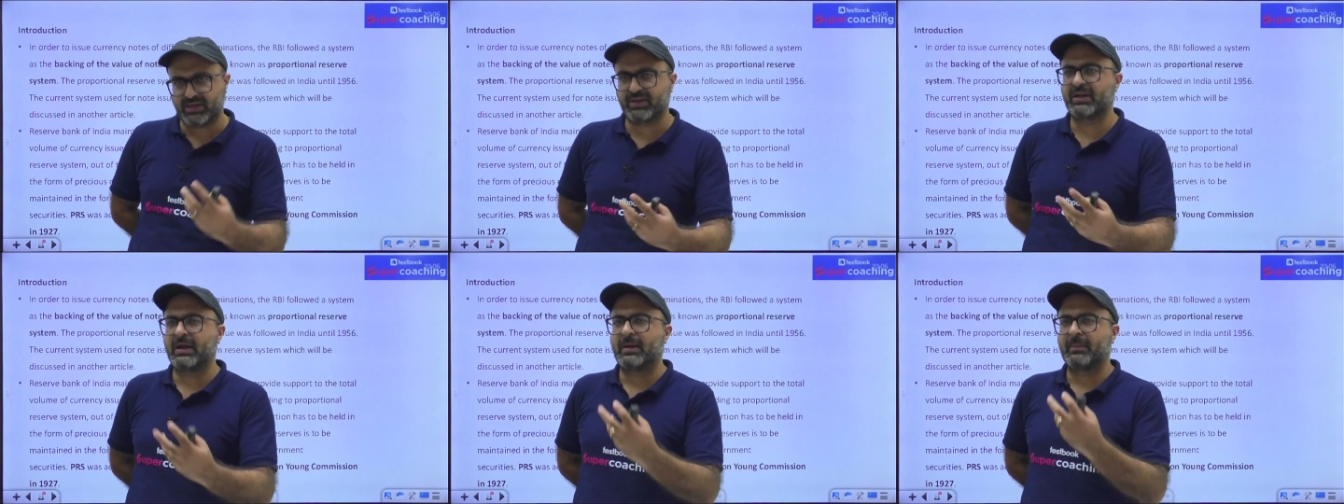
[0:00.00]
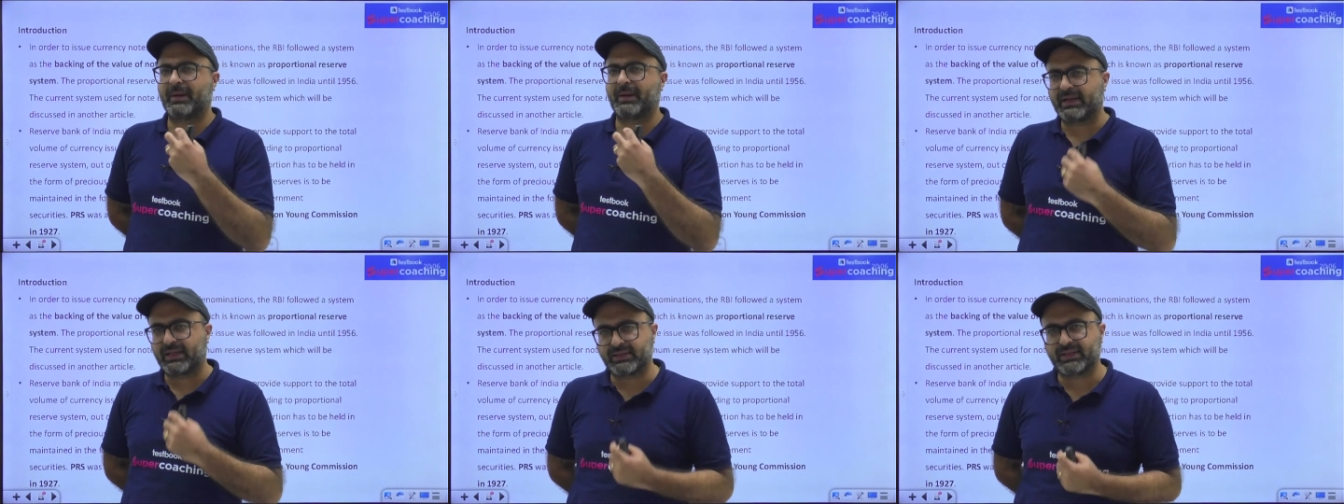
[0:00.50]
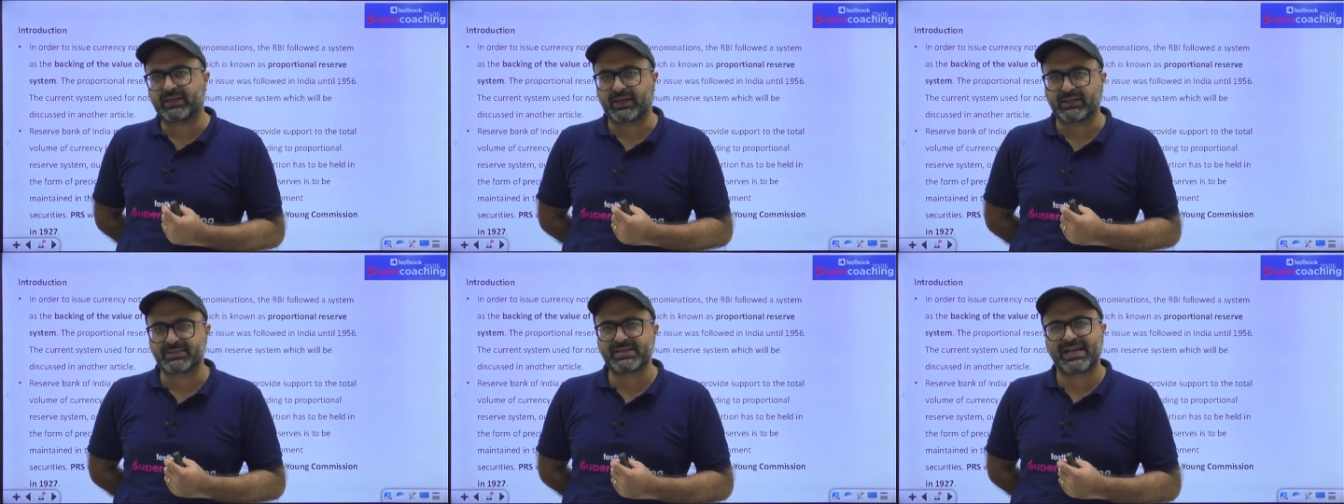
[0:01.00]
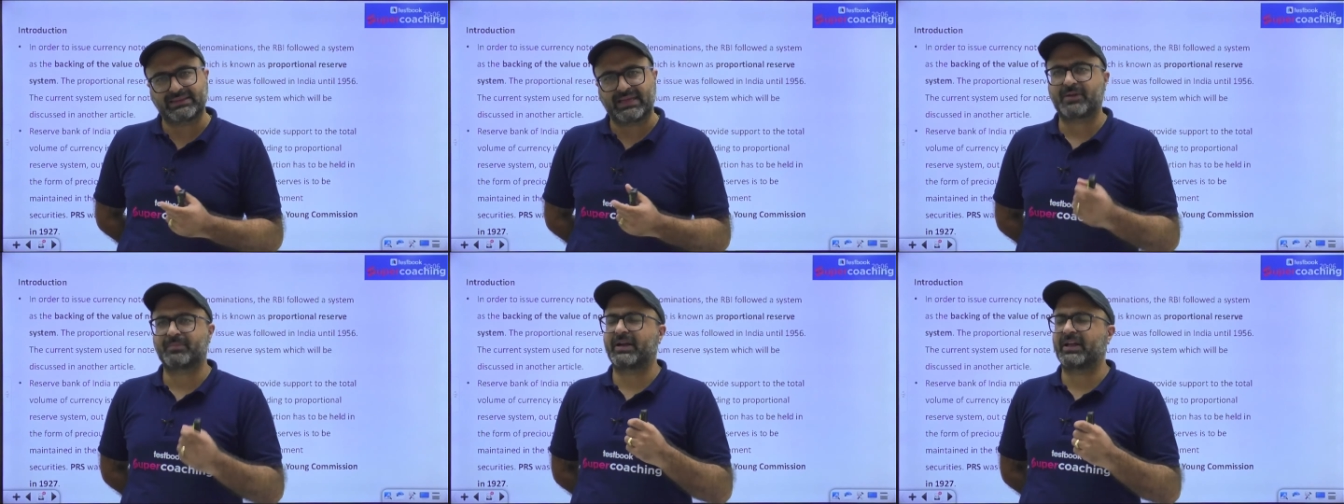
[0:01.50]
printing the currency, at that
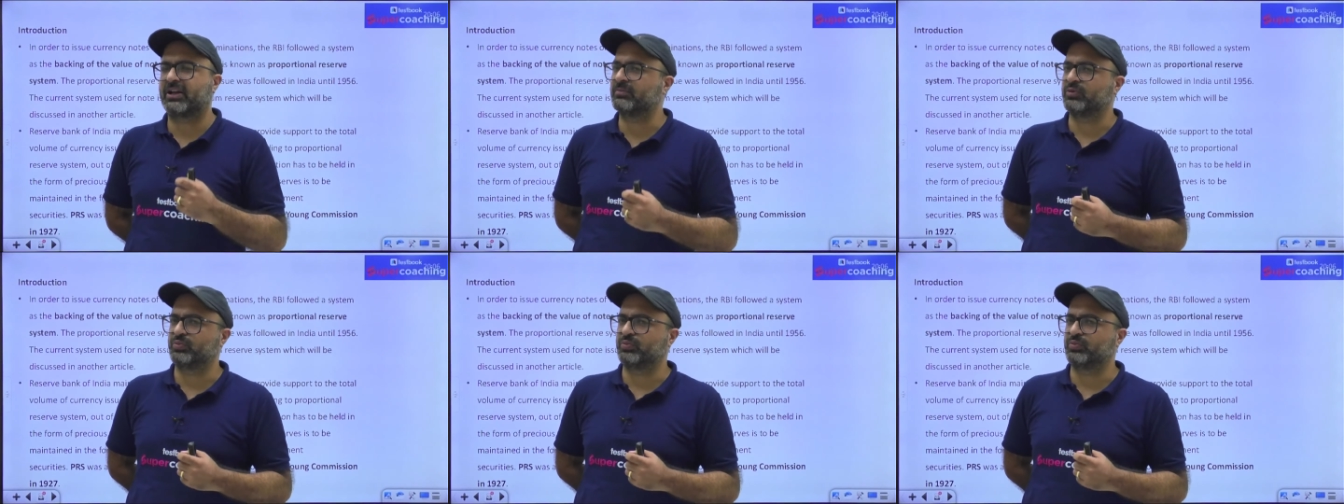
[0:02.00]
particular moment,